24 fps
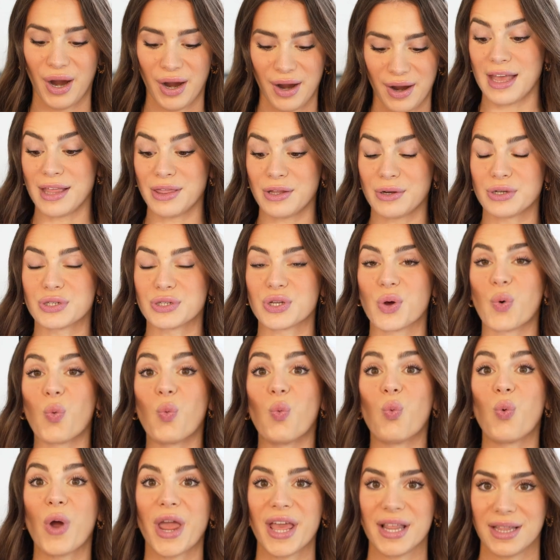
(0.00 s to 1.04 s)
Then there's
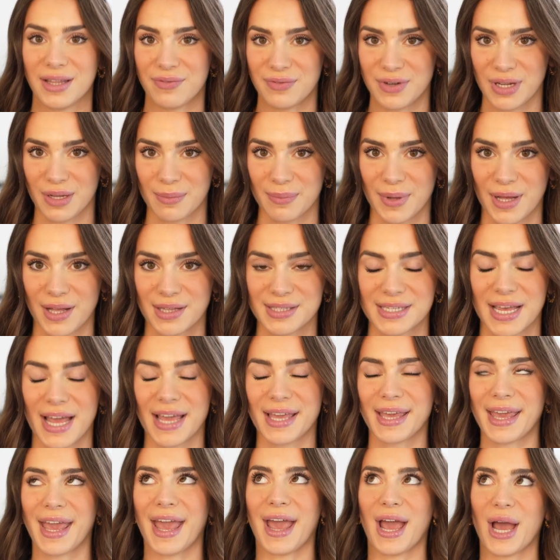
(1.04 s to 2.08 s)
weightlifting belts. I
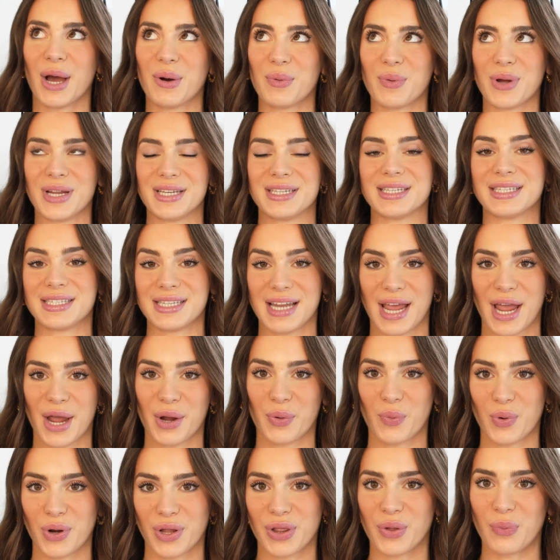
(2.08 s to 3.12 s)
can't wait to snag
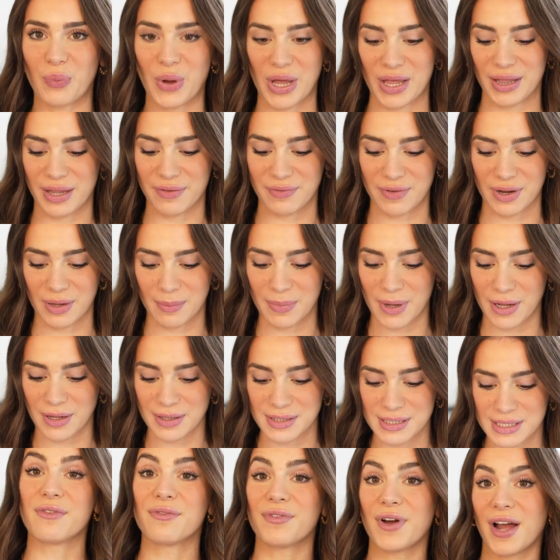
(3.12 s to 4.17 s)
one of the weightlifting
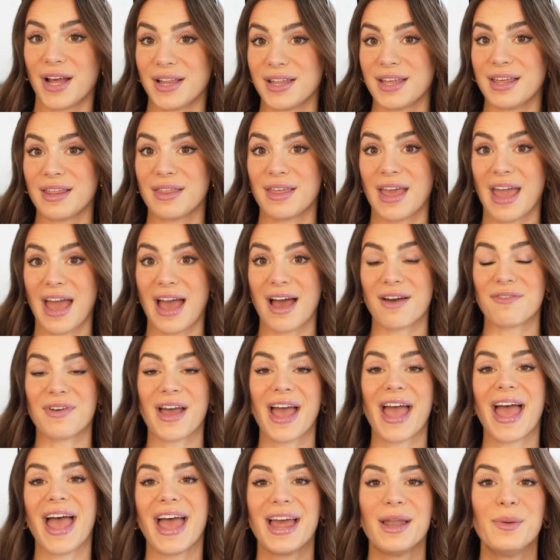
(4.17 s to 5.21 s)
belts. And finally, they have
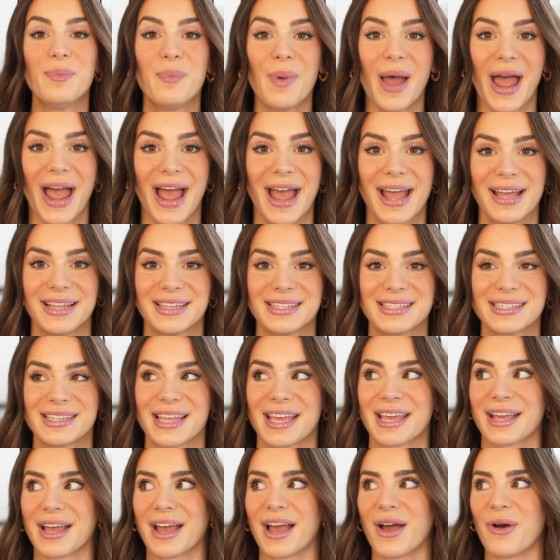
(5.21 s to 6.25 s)
headbands.
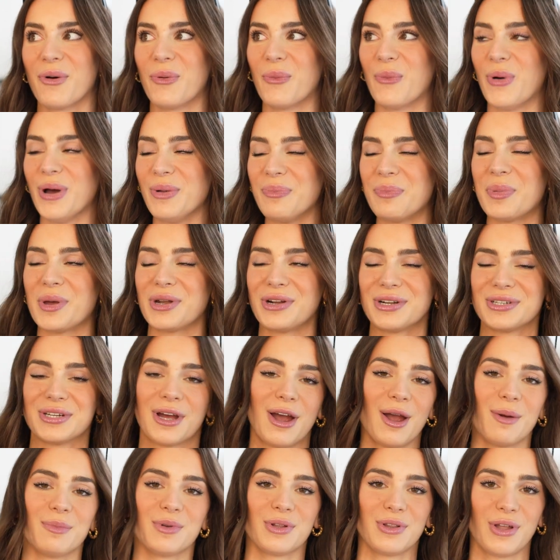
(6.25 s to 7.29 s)
Like, what better
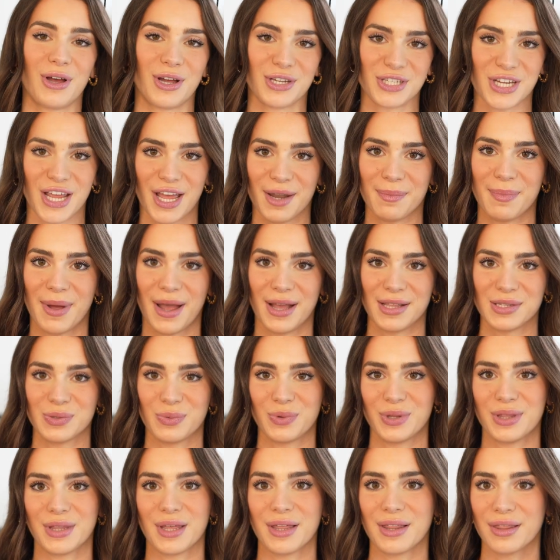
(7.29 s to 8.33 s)
time to launch headbands
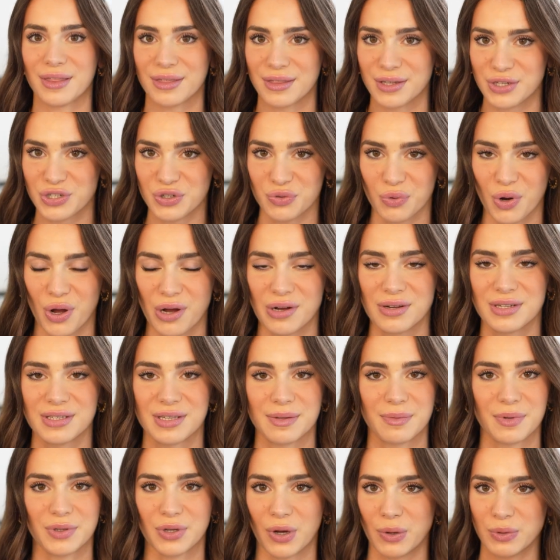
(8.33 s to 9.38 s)
with the Shrugs?
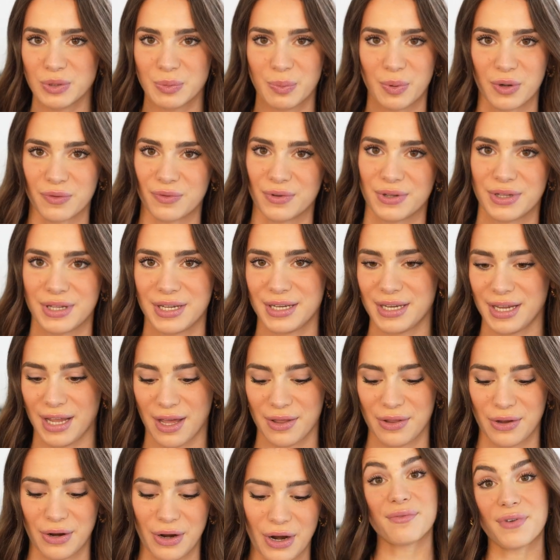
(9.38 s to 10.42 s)
It goes perfectly
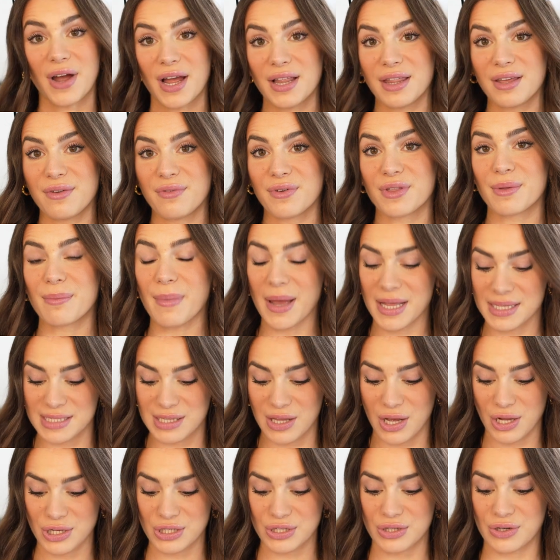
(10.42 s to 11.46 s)
together. And finally, for the men's
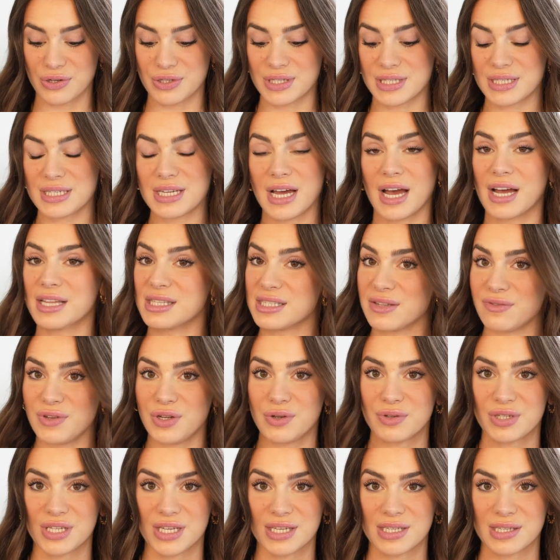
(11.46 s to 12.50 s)
launch, there's tons of new
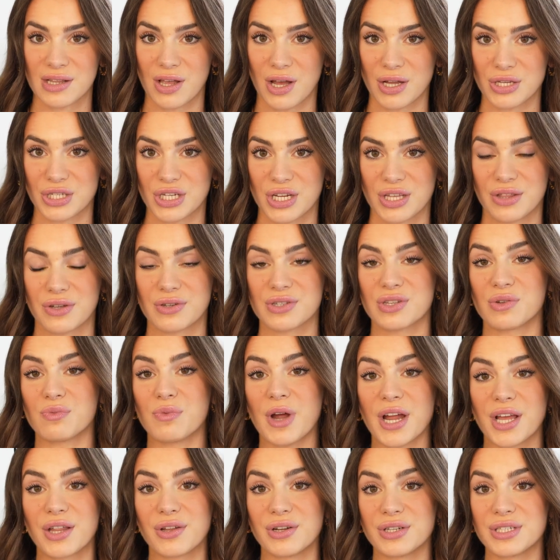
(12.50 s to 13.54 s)
tees launching. There's the
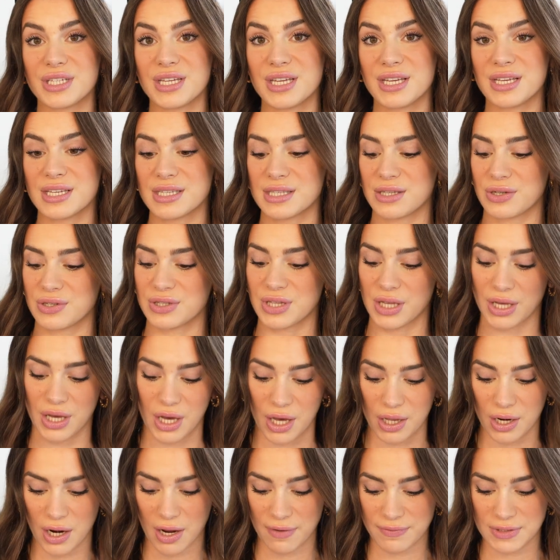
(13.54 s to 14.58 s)
regular tees, there's the
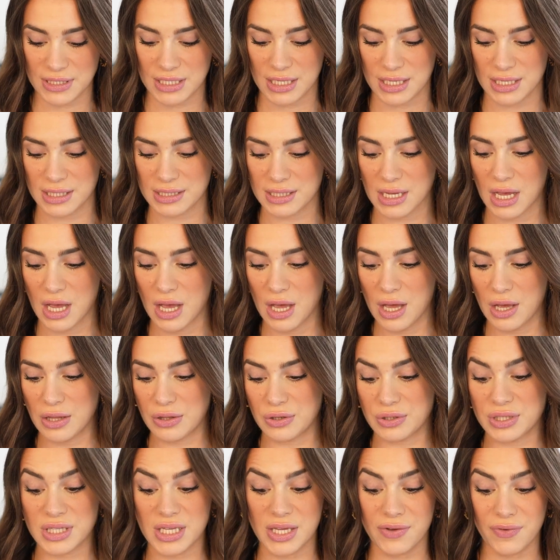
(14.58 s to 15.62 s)
cutoff tees,
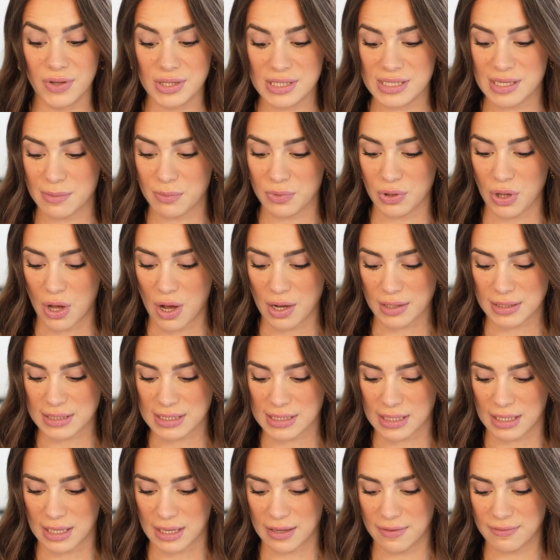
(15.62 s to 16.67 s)
there's even some long
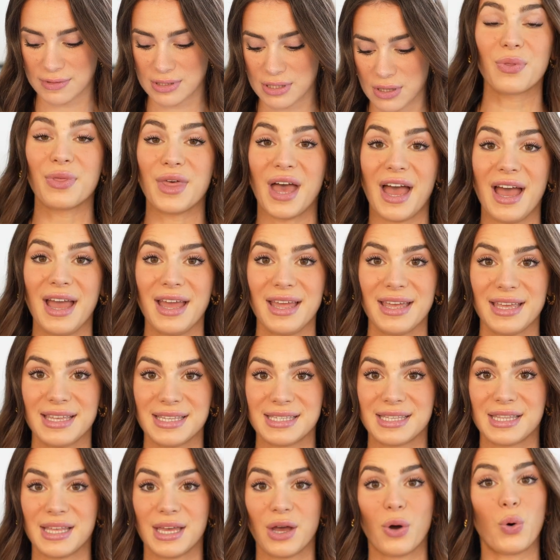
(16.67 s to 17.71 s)
sleeves. So that is
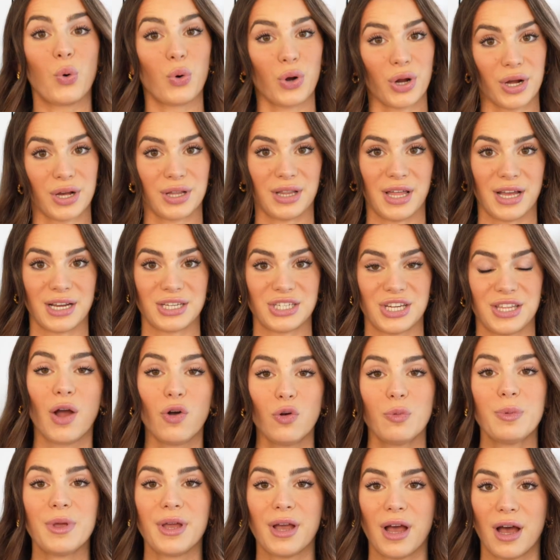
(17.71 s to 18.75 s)
the Aura collection. I
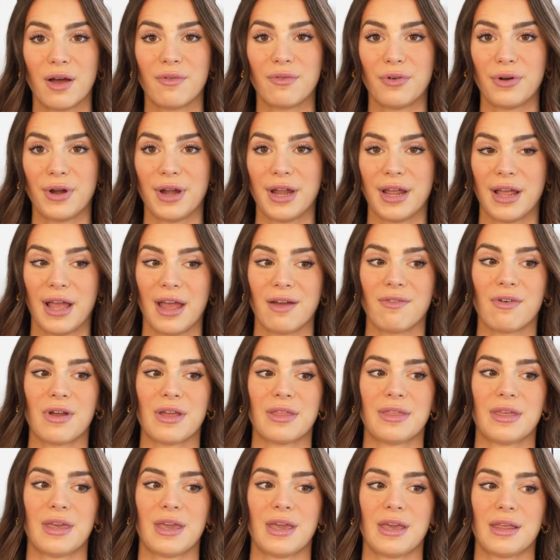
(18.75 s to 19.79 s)
will be covering
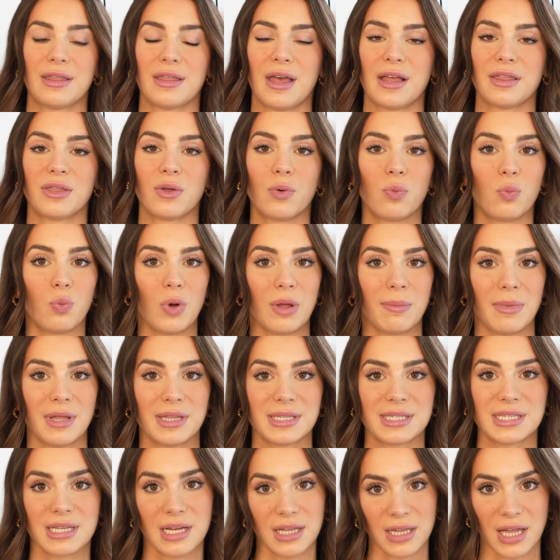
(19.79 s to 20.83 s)
everything that the
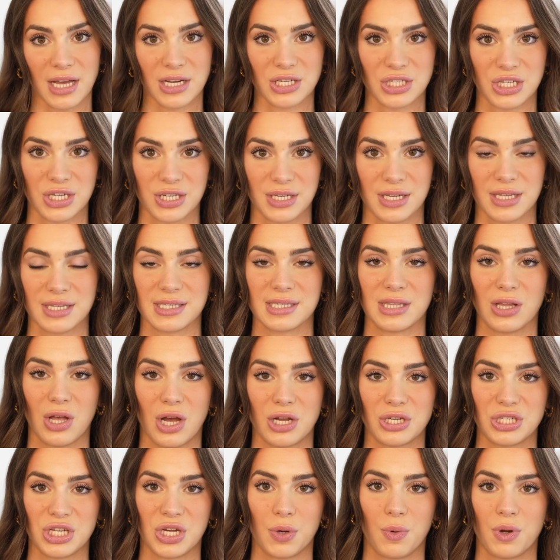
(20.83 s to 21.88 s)
women's collection is
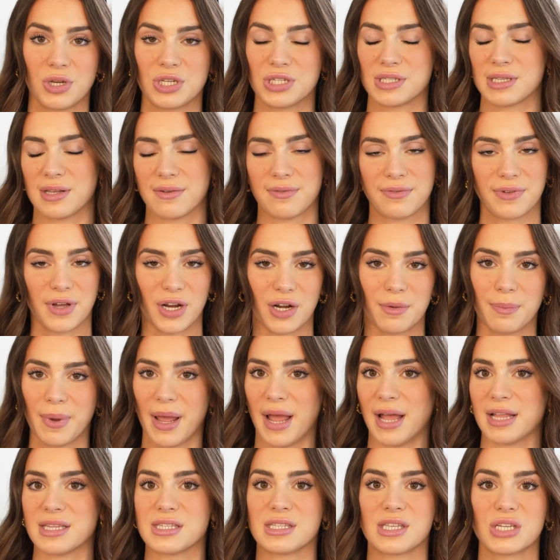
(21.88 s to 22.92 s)
launching, which is the flare
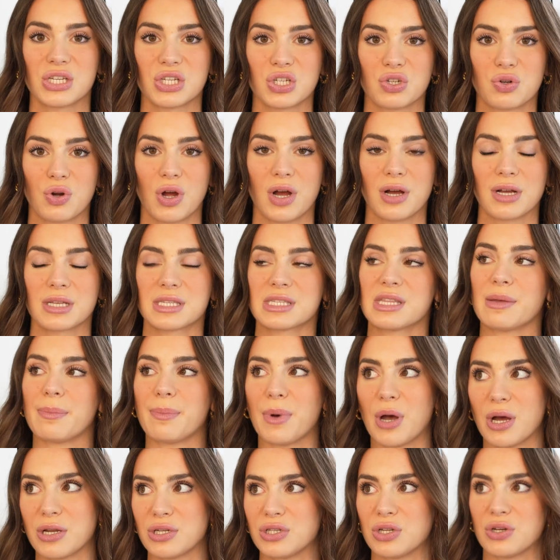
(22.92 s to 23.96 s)
pants, the Shrug, the
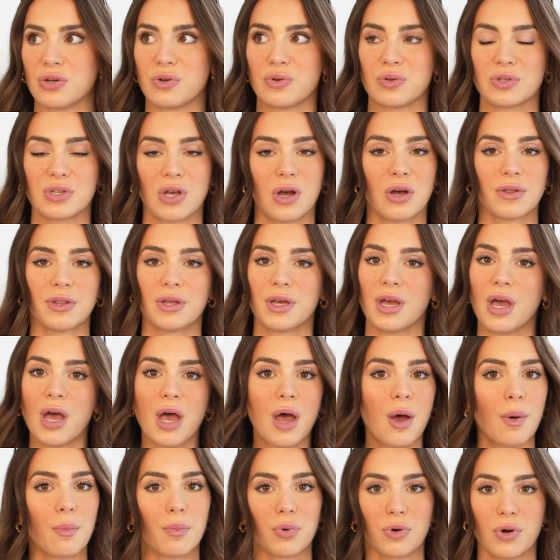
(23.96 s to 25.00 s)
Bandeaus, all the
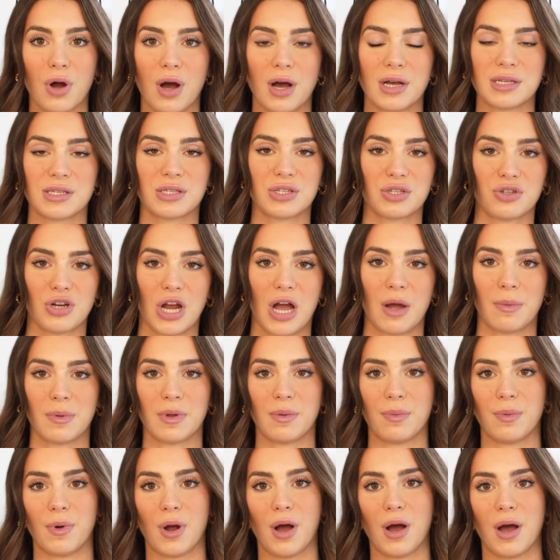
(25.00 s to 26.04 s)
bras, the strappy
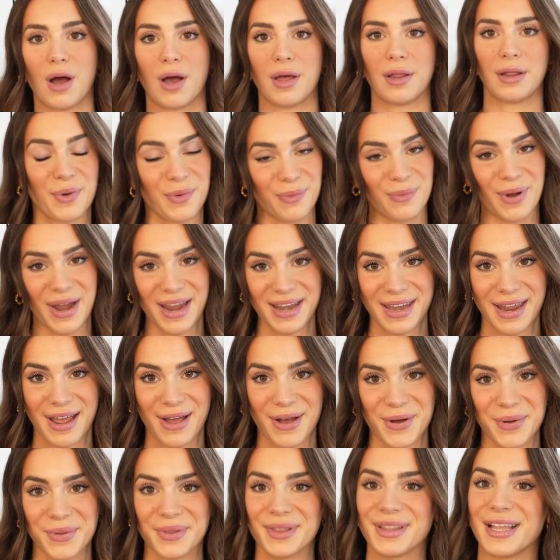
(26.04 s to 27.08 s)
bras. But right
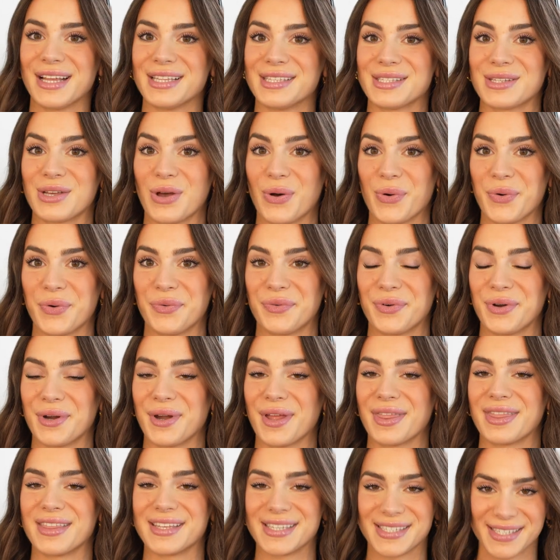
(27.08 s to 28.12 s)
now, let's go over
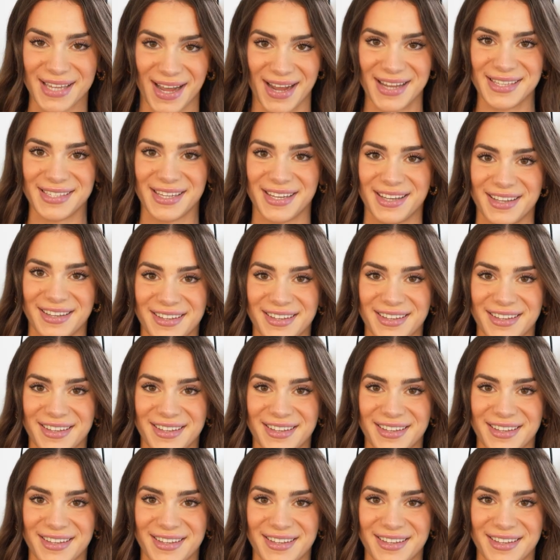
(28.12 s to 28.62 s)
the sizing.